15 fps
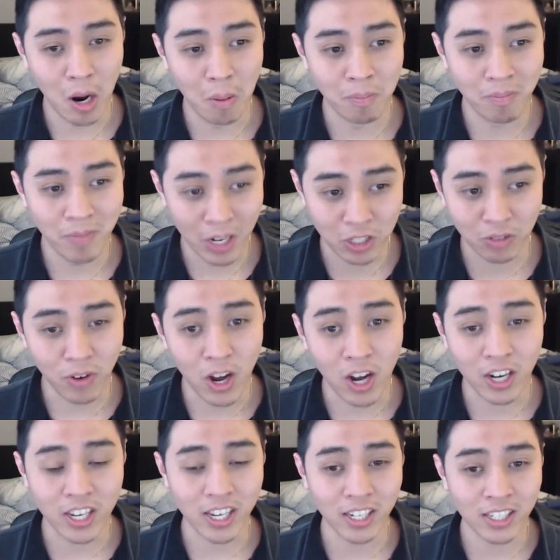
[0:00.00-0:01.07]
next to Fog
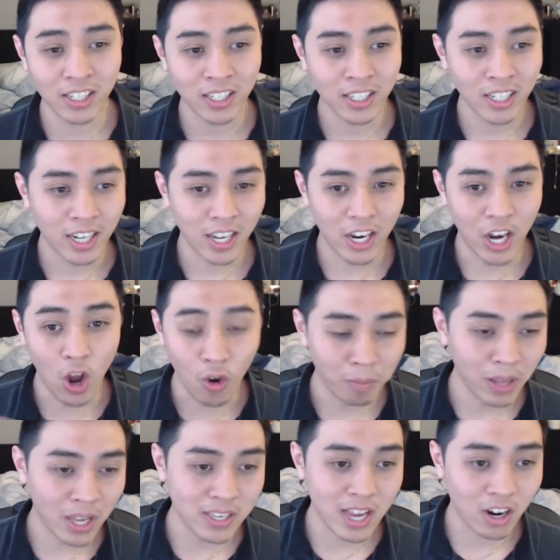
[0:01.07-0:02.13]
King. No one
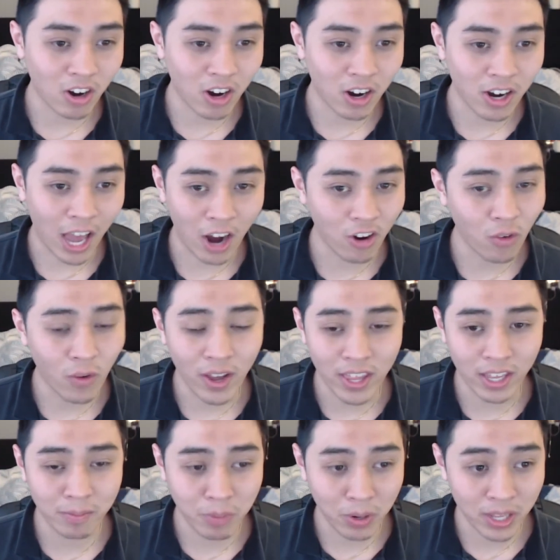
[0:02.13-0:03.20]
plays that card. I don't know why they
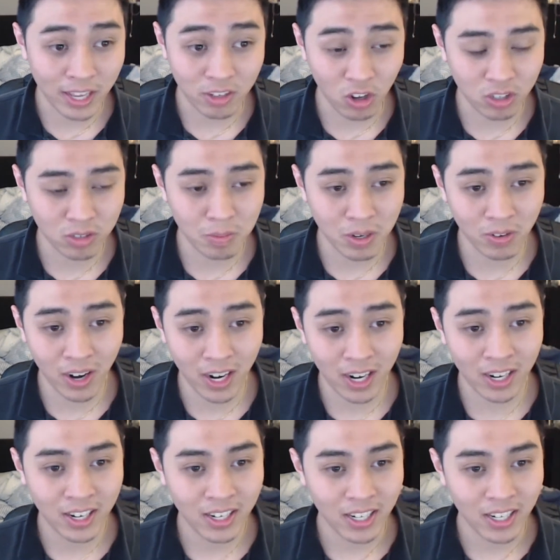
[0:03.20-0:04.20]
put that as ultimate rare.